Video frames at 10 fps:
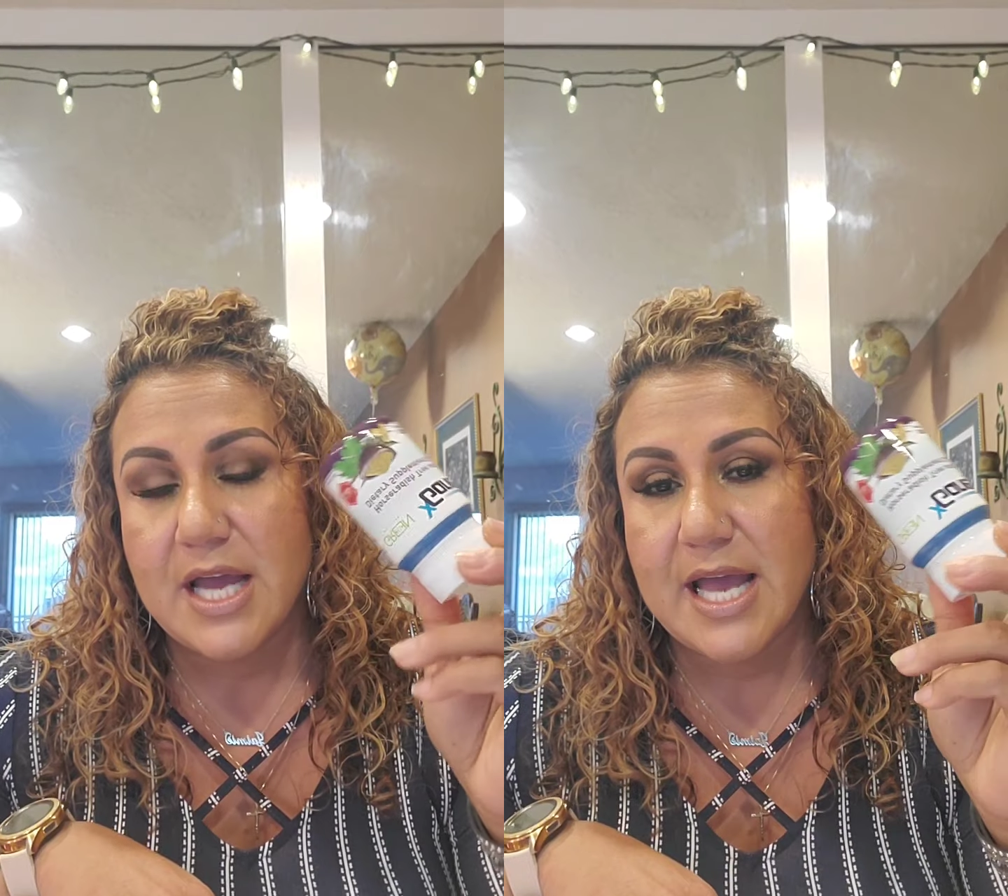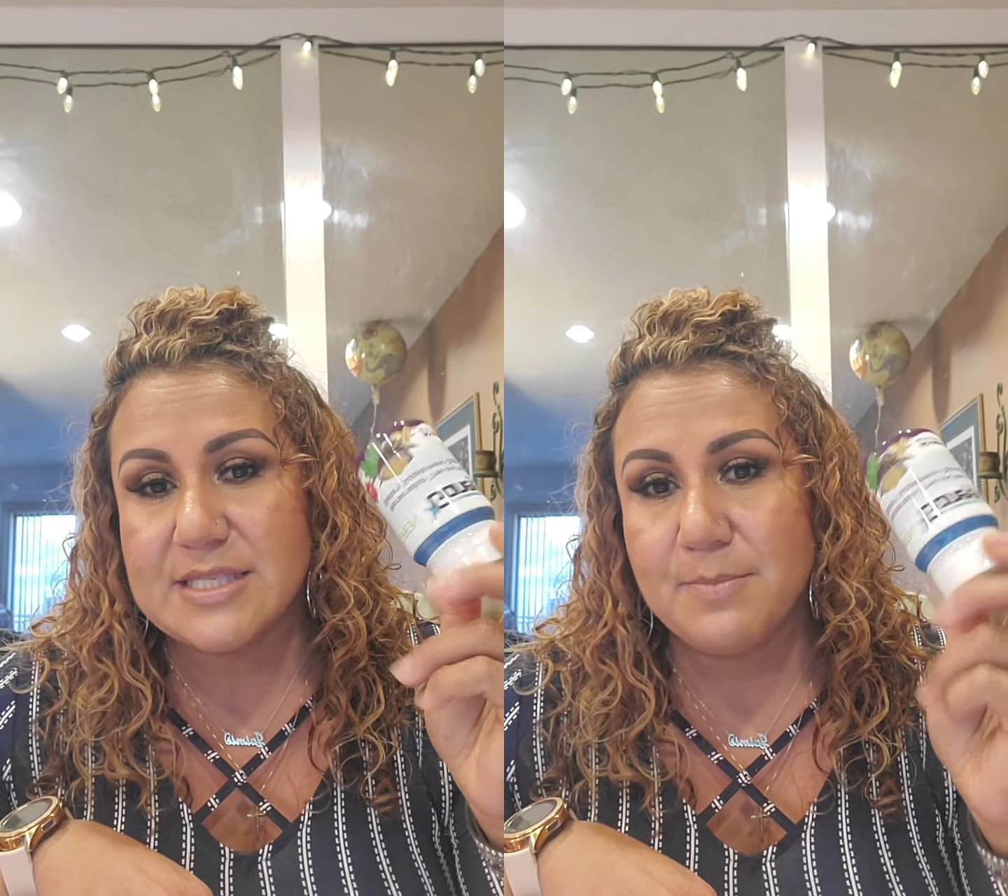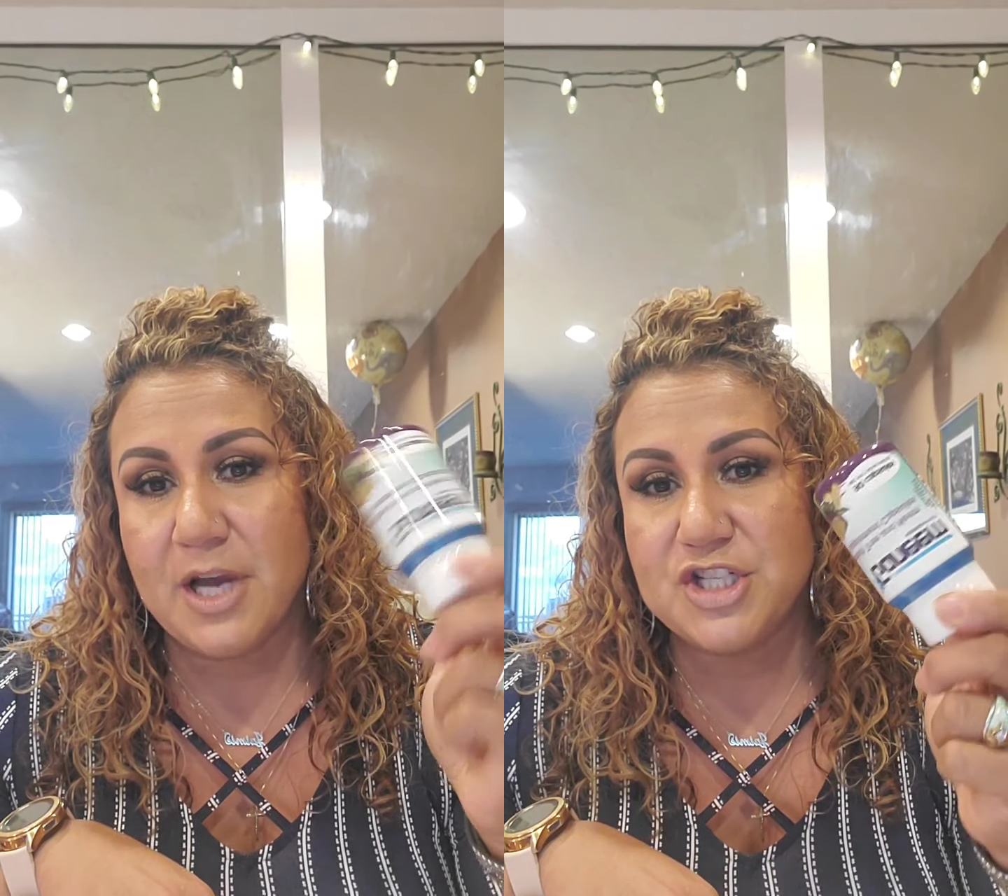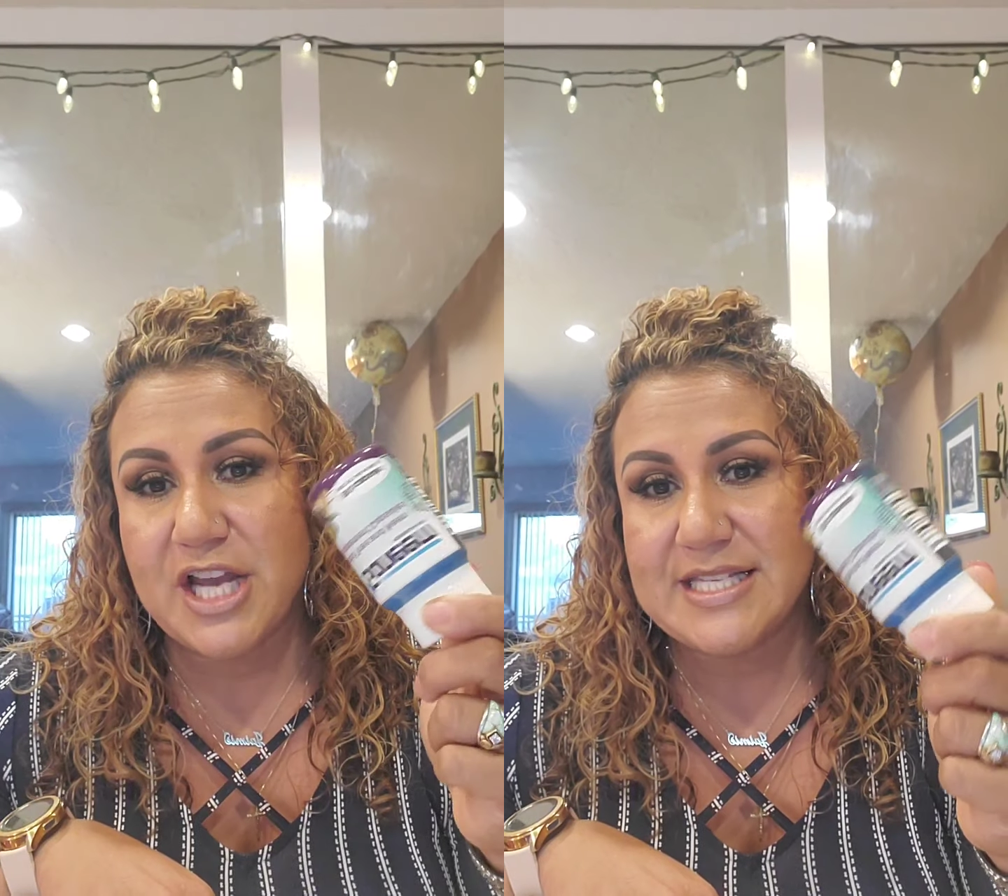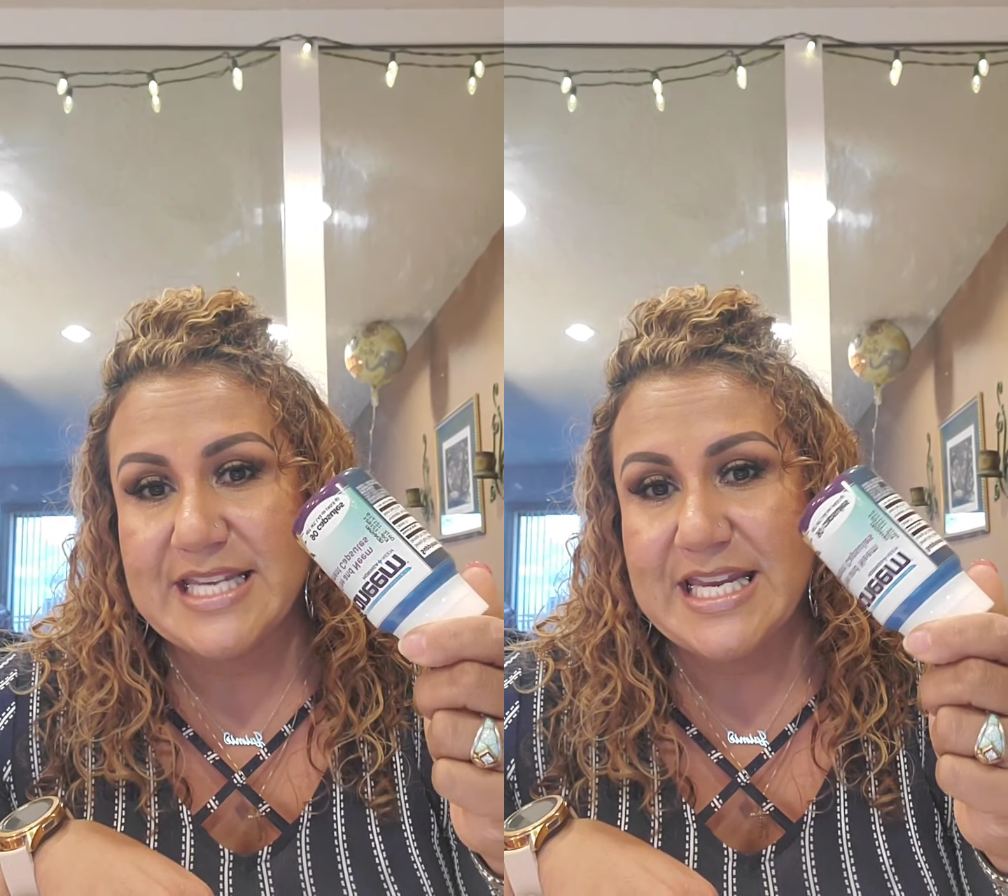as much
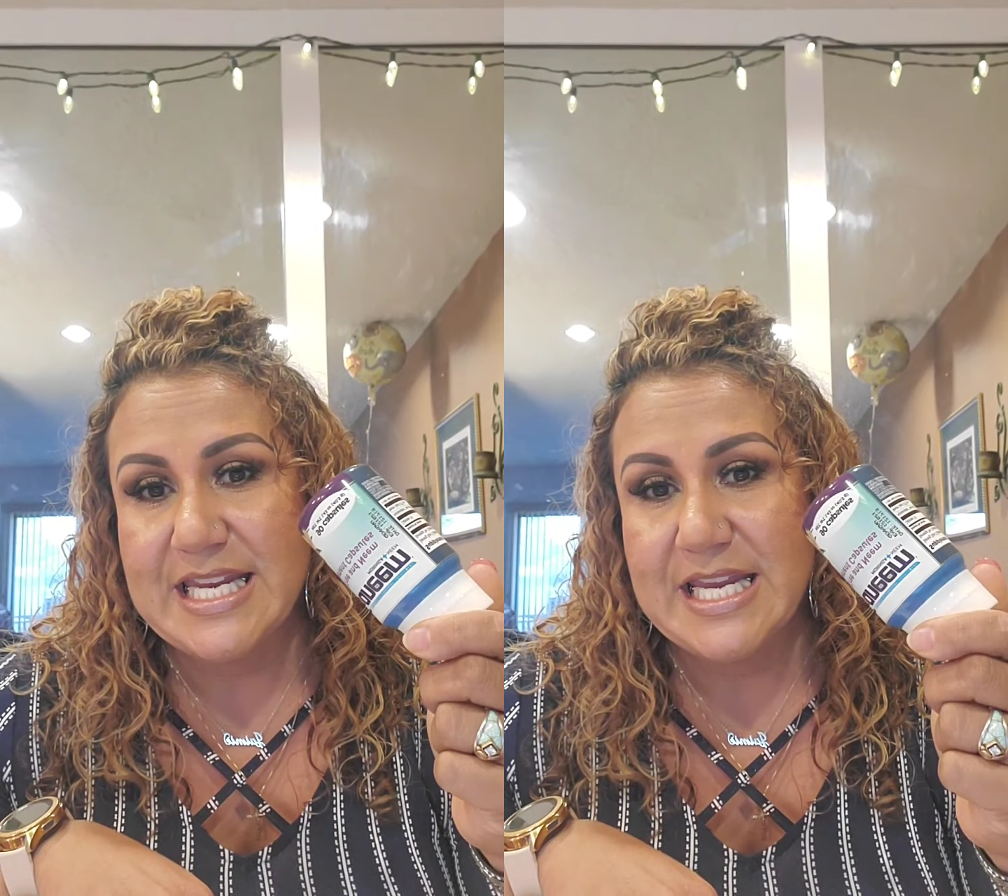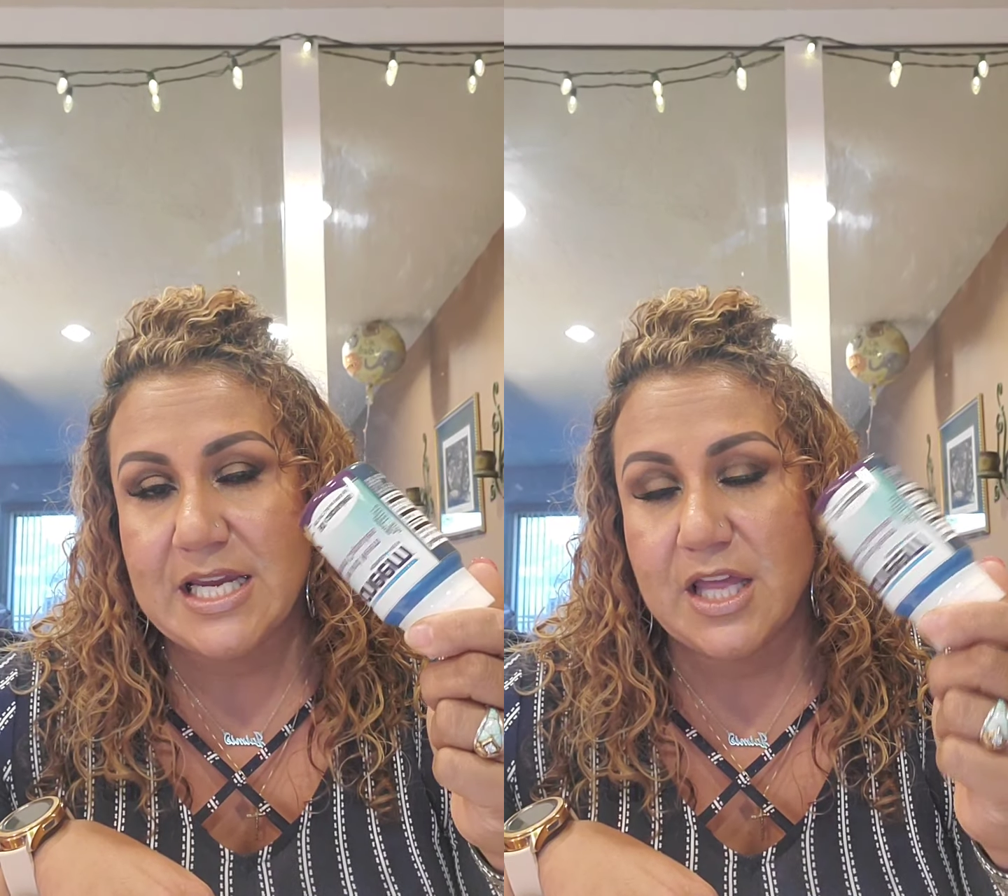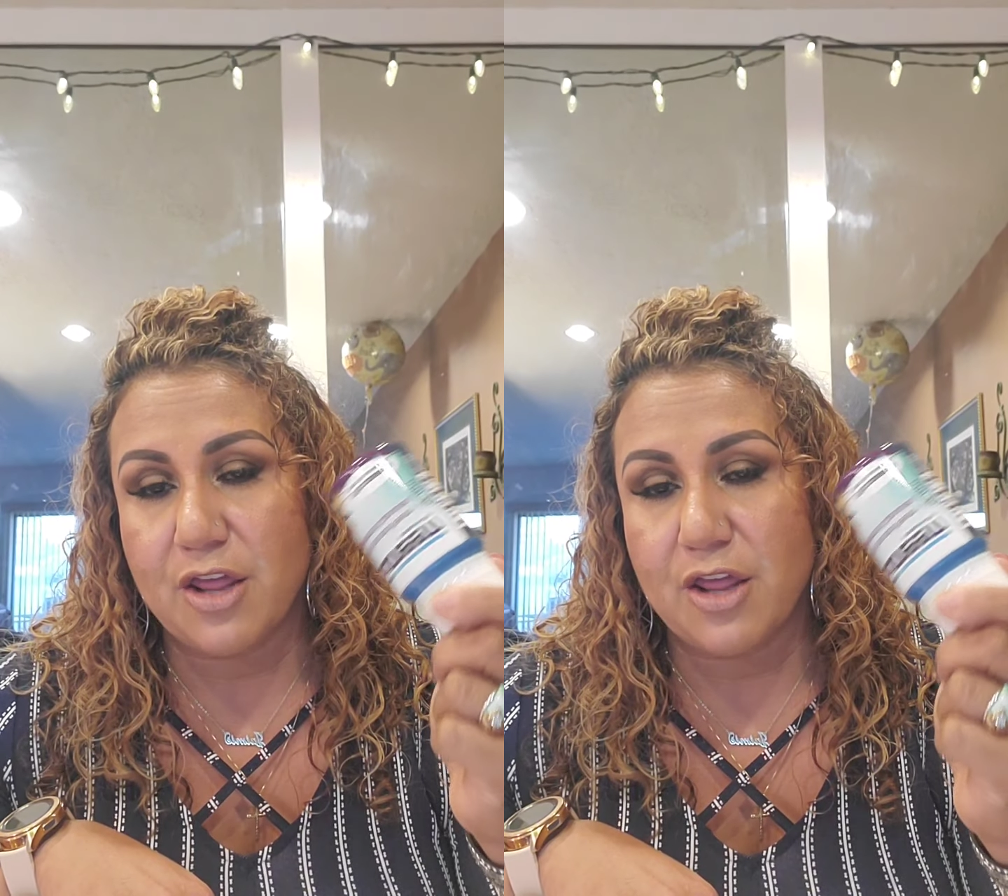as eating